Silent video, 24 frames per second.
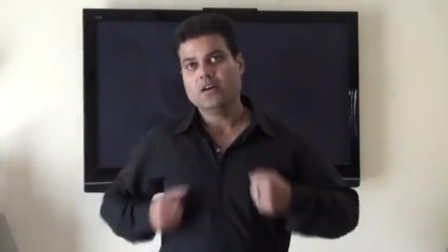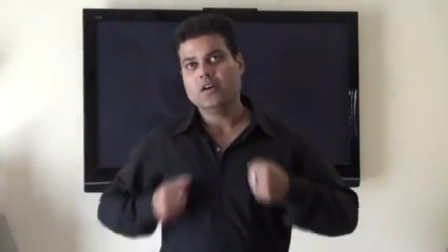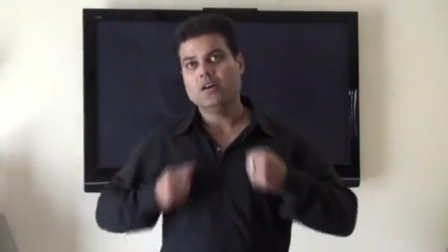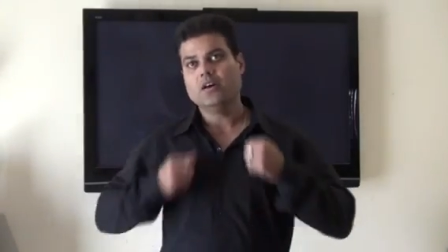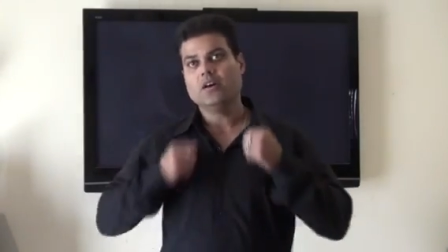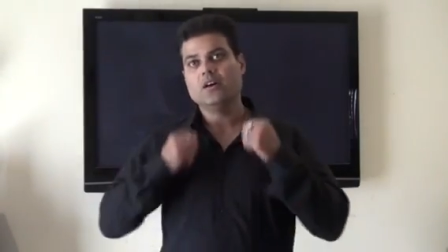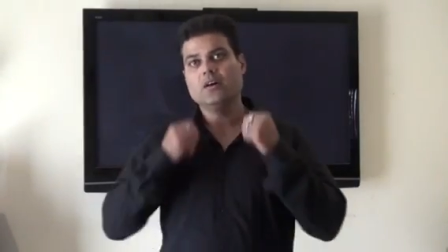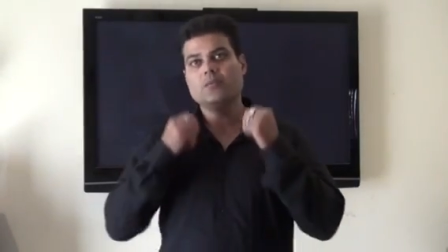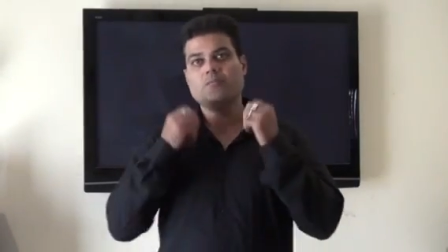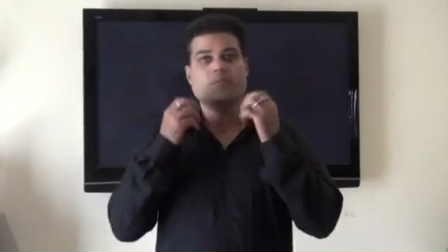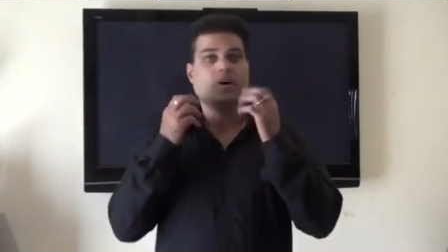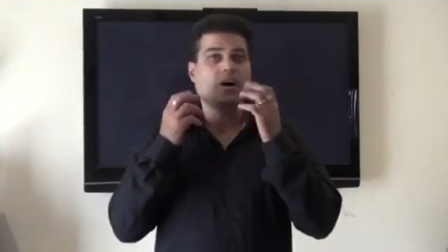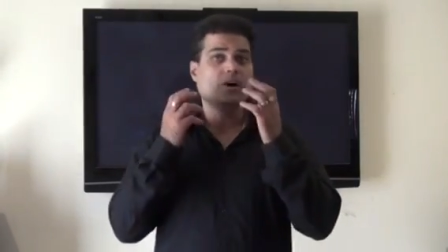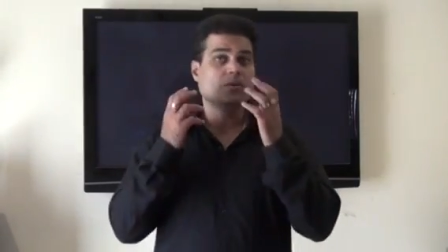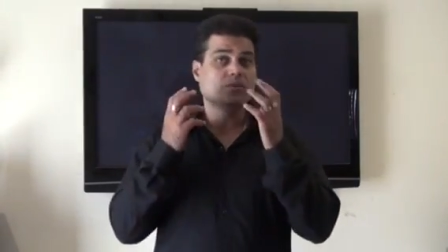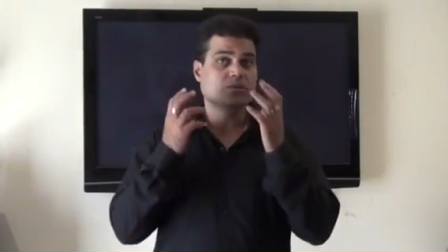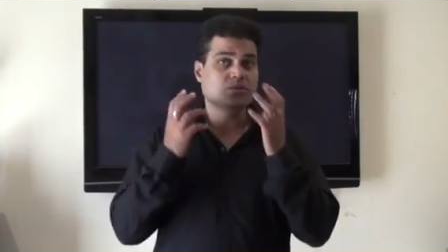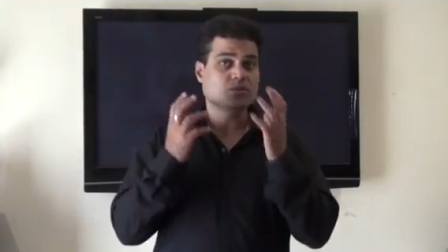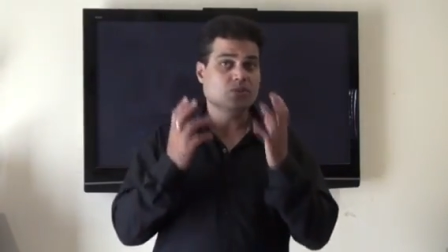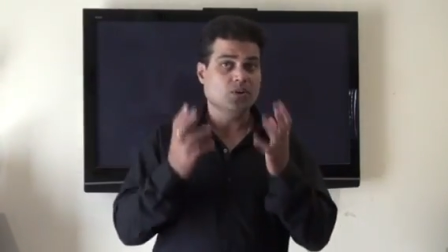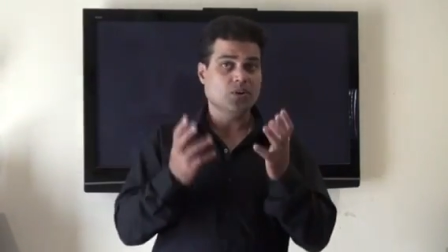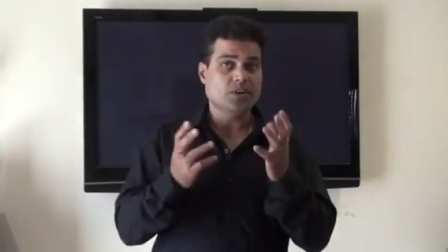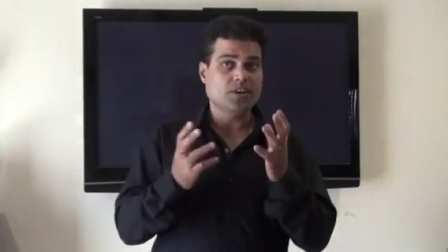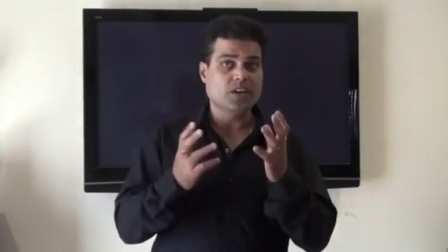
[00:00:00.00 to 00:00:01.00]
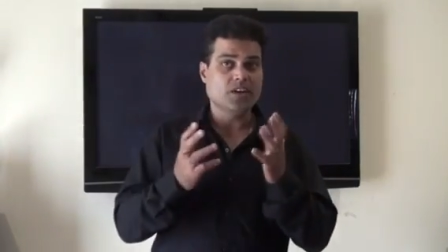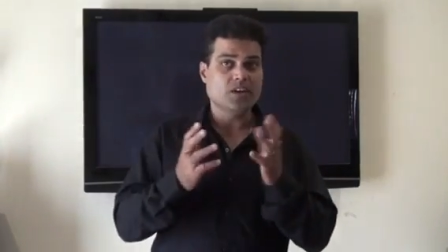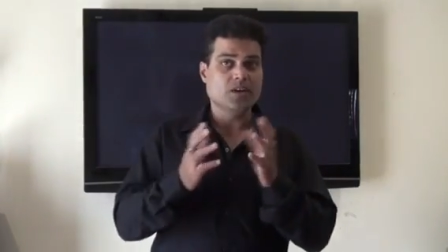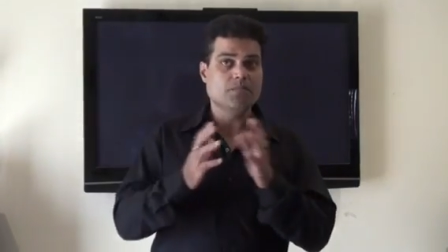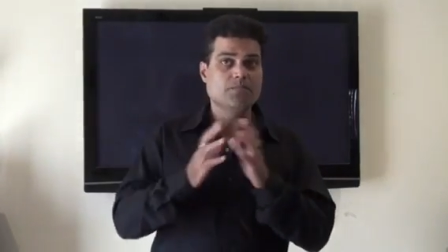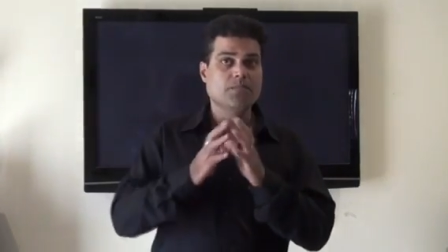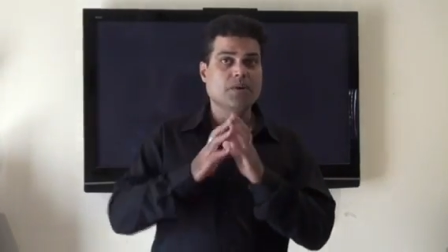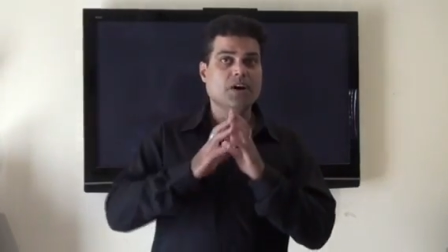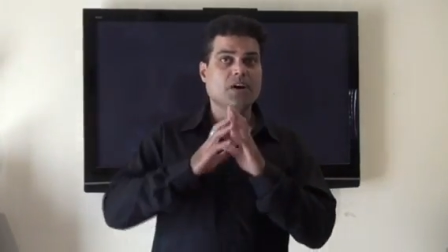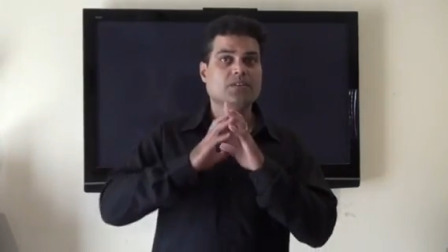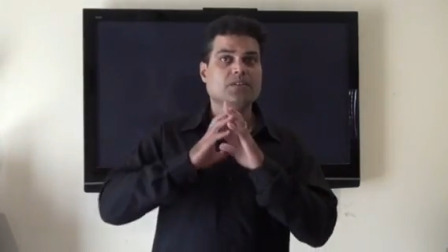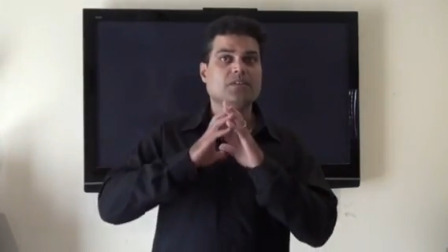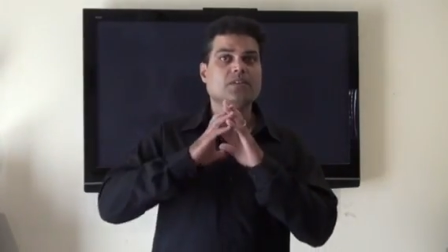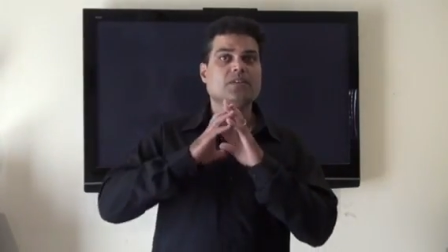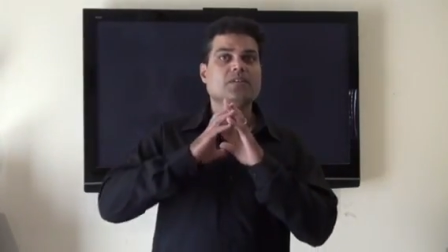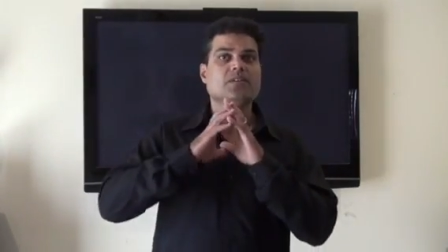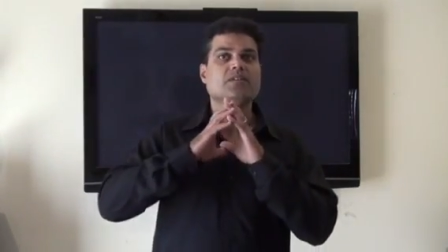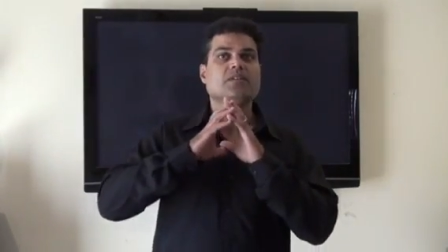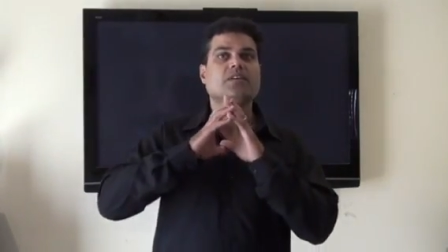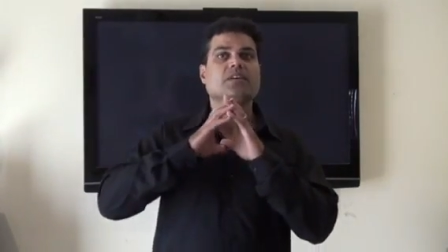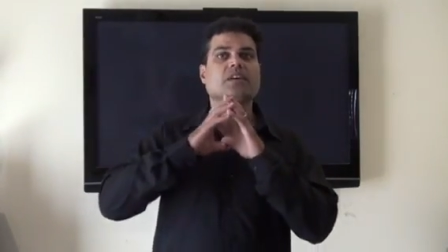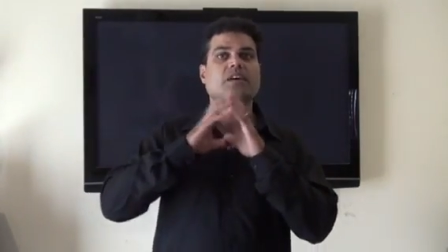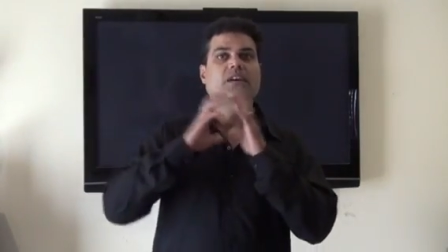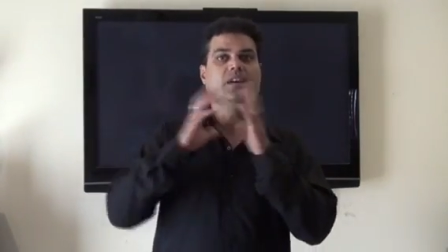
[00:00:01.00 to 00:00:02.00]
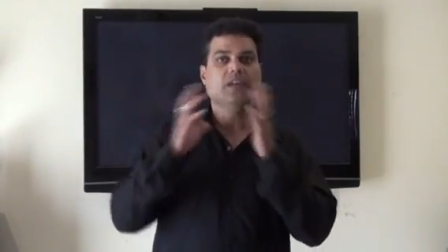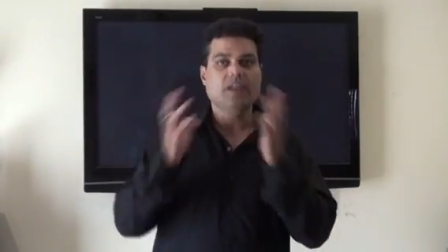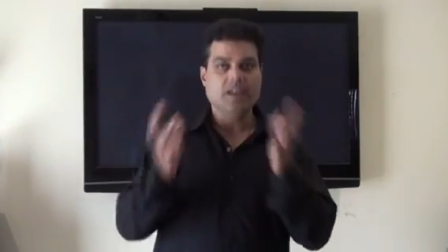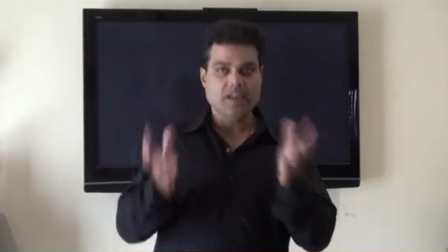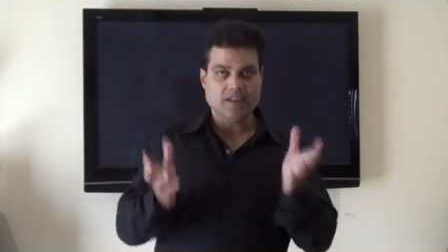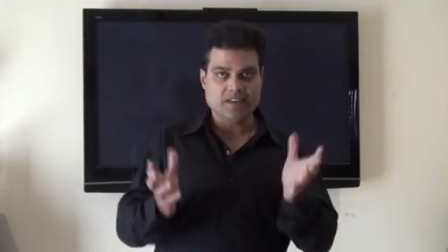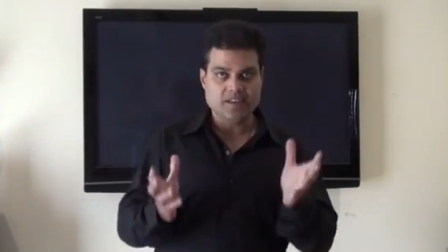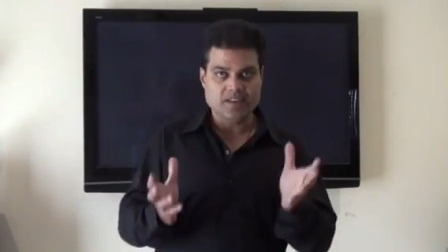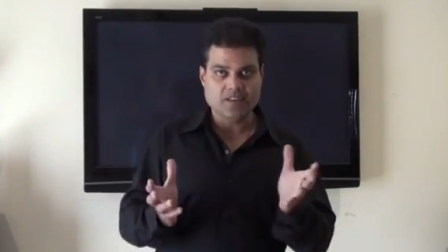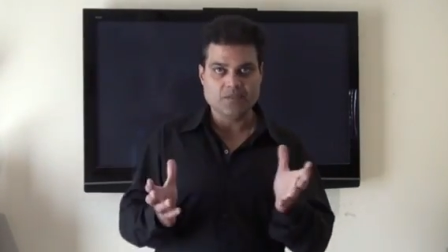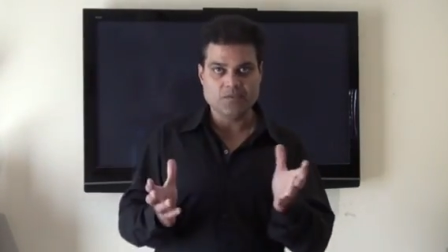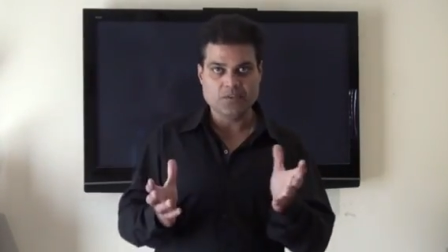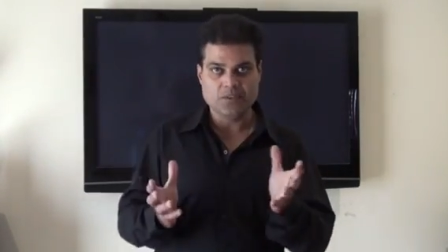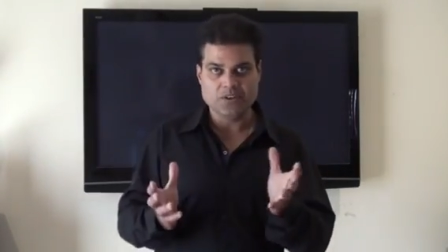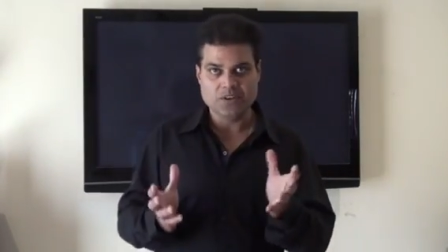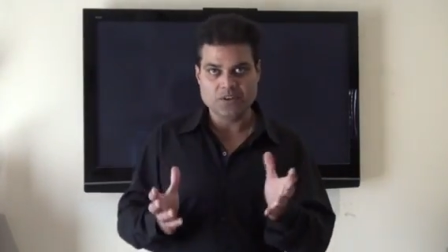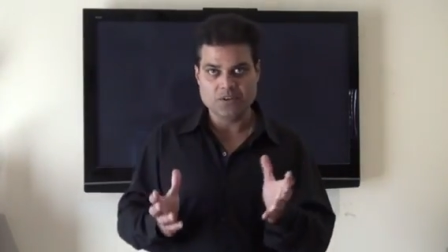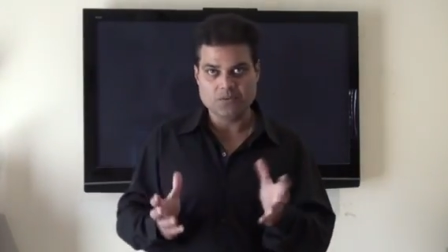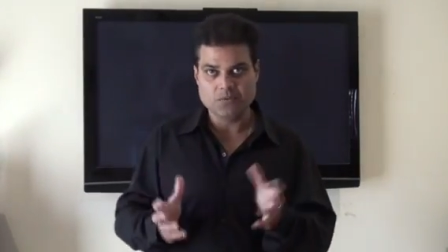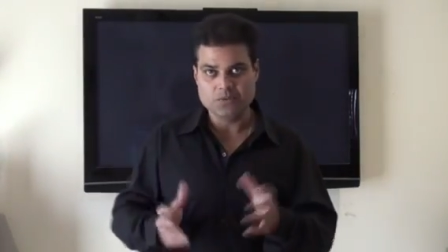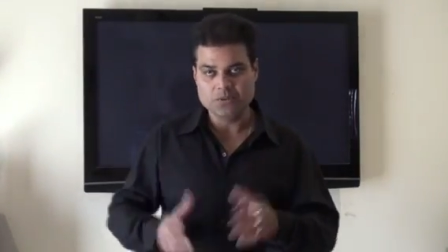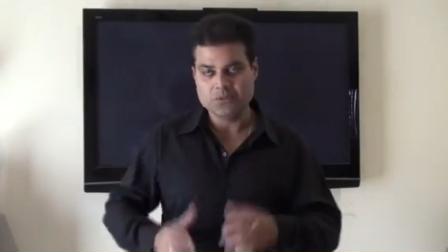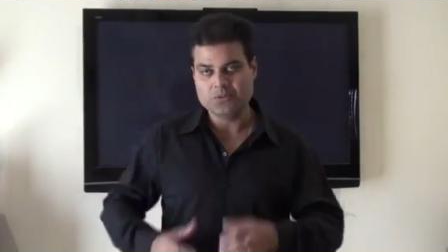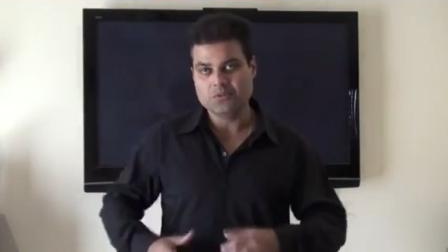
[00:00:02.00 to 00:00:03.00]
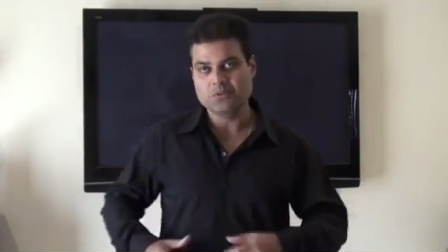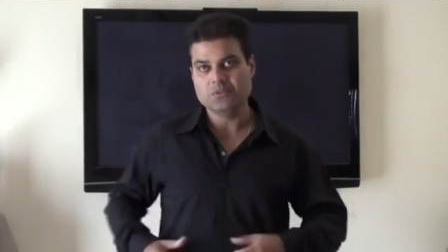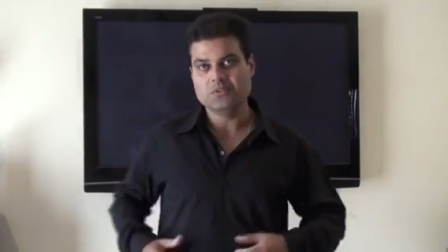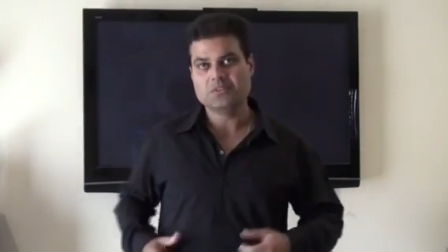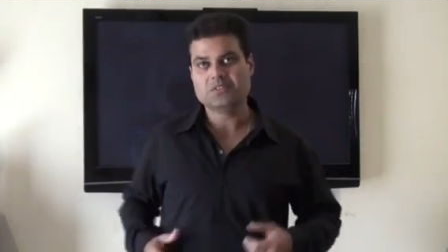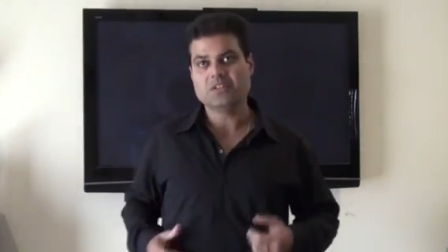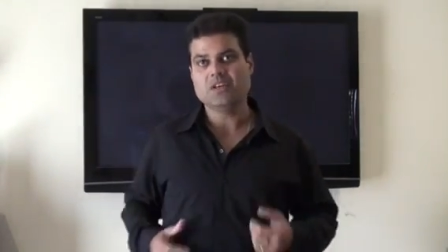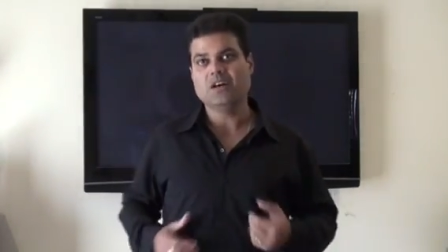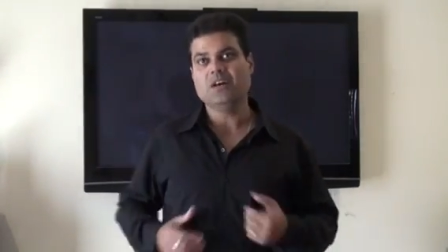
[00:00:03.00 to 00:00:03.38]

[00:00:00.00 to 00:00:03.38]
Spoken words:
I was talking about connecting with individuals.